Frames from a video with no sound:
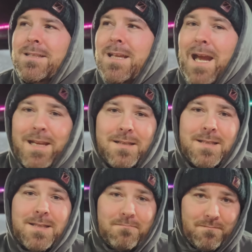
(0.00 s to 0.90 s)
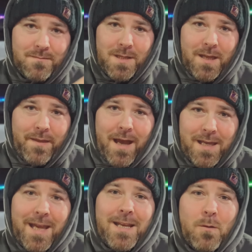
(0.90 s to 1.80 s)
and it's like that
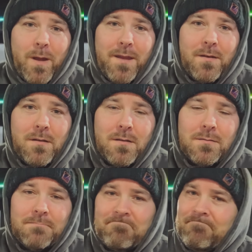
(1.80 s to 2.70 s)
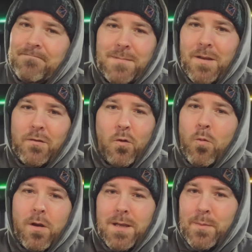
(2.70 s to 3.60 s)
kind of weather, you don't
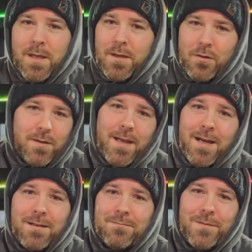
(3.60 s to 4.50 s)
want to be going out in that.